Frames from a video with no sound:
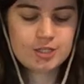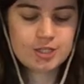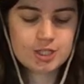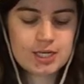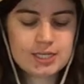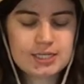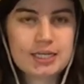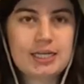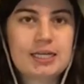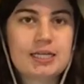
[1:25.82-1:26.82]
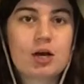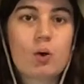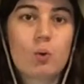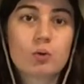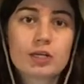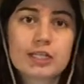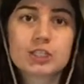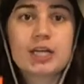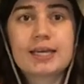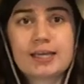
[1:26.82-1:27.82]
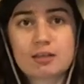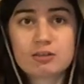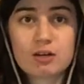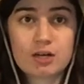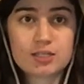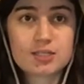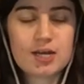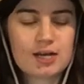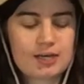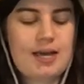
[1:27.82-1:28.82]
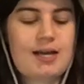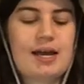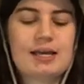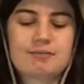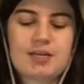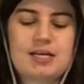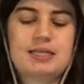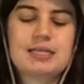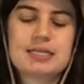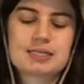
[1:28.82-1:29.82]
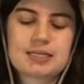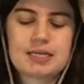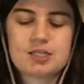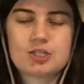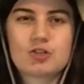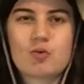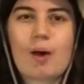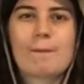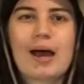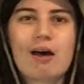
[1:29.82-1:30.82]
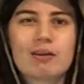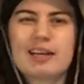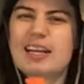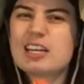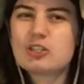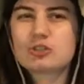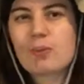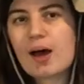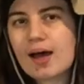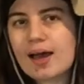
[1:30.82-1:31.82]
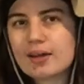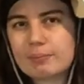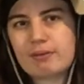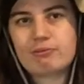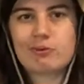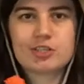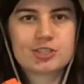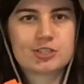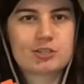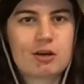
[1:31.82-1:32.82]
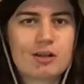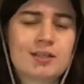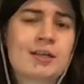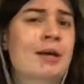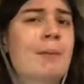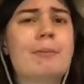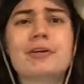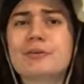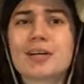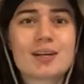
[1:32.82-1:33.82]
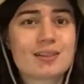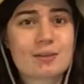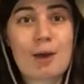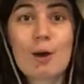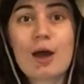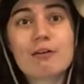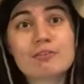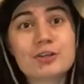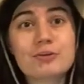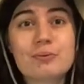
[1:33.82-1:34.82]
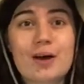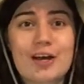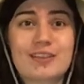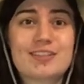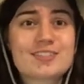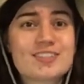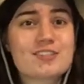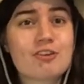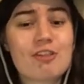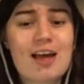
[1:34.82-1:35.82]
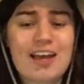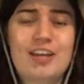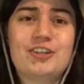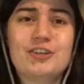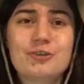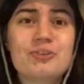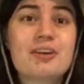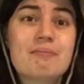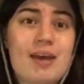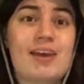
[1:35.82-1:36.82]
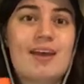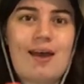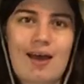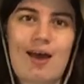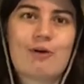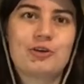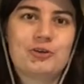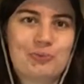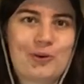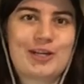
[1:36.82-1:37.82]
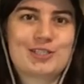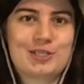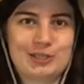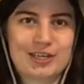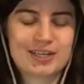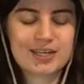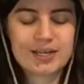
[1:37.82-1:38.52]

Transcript: You're going to need orange and yellow cardstock, and I have cut these into about an inch wide by 4 inches tall, but you can cut them however you want. This is your lion. You can make it how you want it to look.